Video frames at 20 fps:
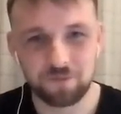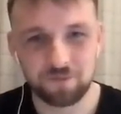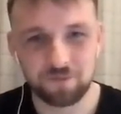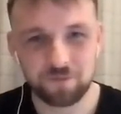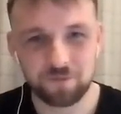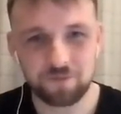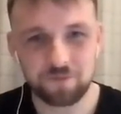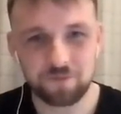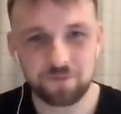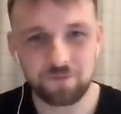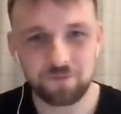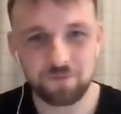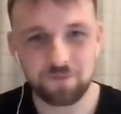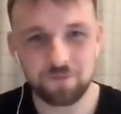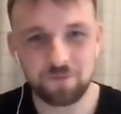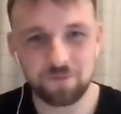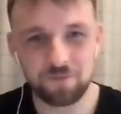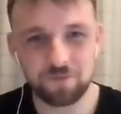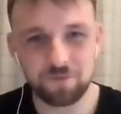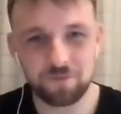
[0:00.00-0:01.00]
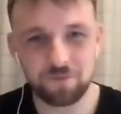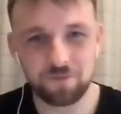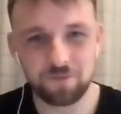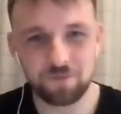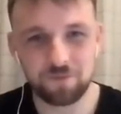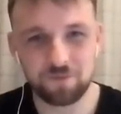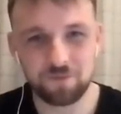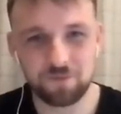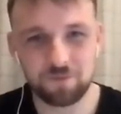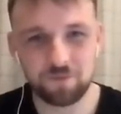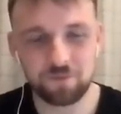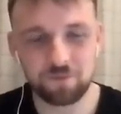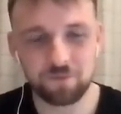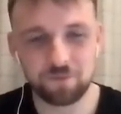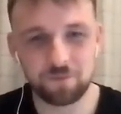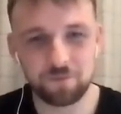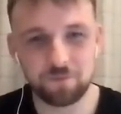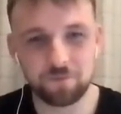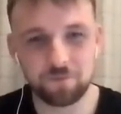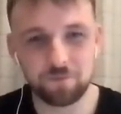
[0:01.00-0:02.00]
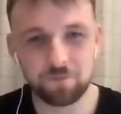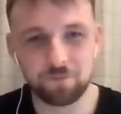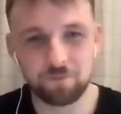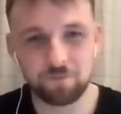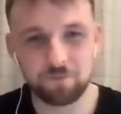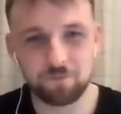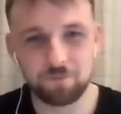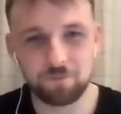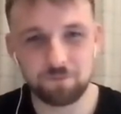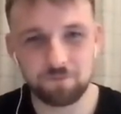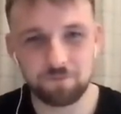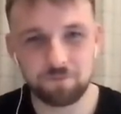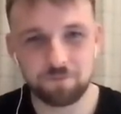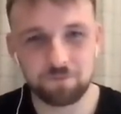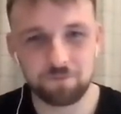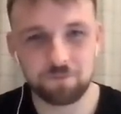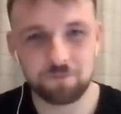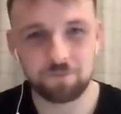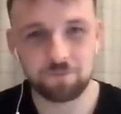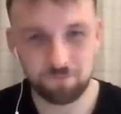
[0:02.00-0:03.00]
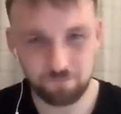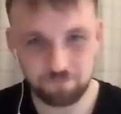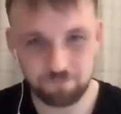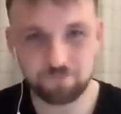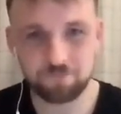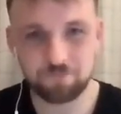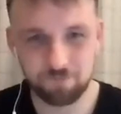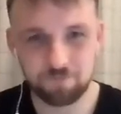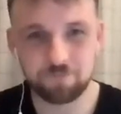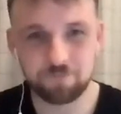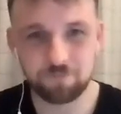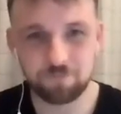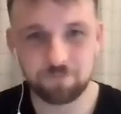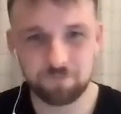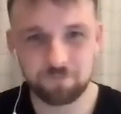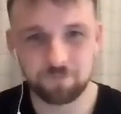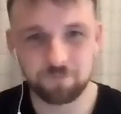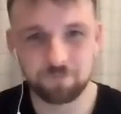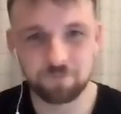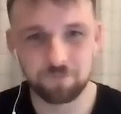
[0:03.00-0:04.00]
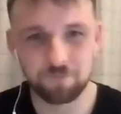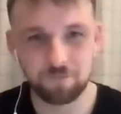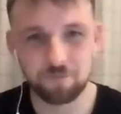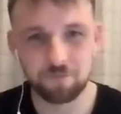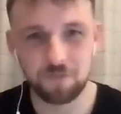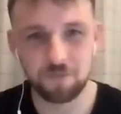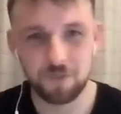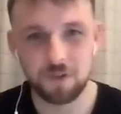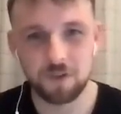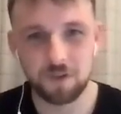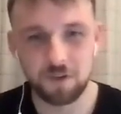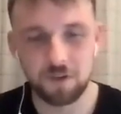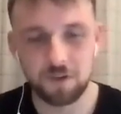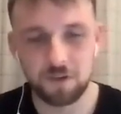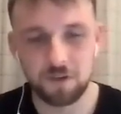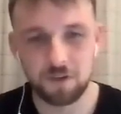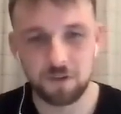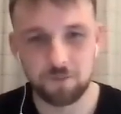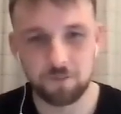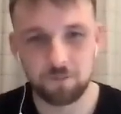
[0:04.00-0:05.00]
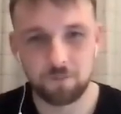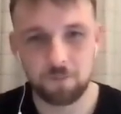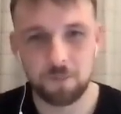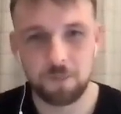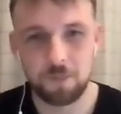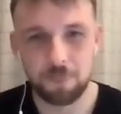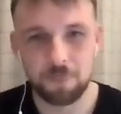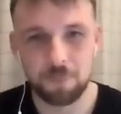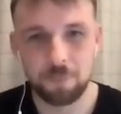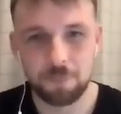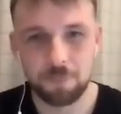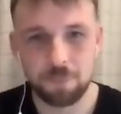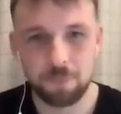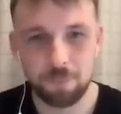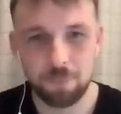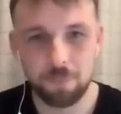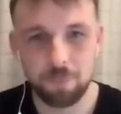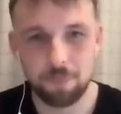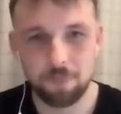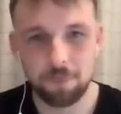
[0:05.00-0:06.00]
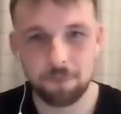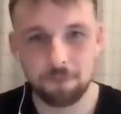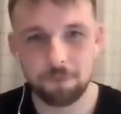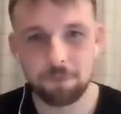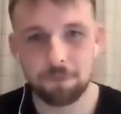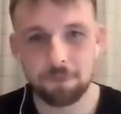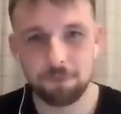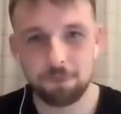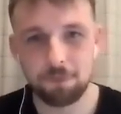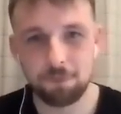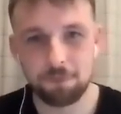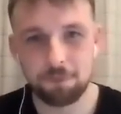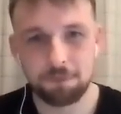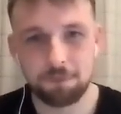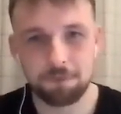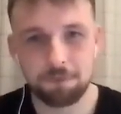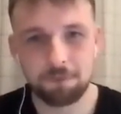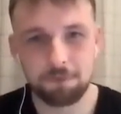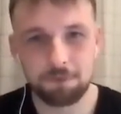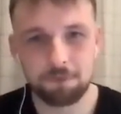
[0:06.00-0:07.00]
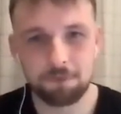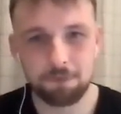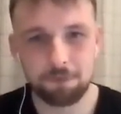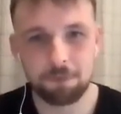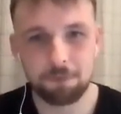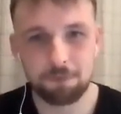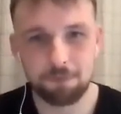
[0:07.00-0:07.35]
This person isn't speaking.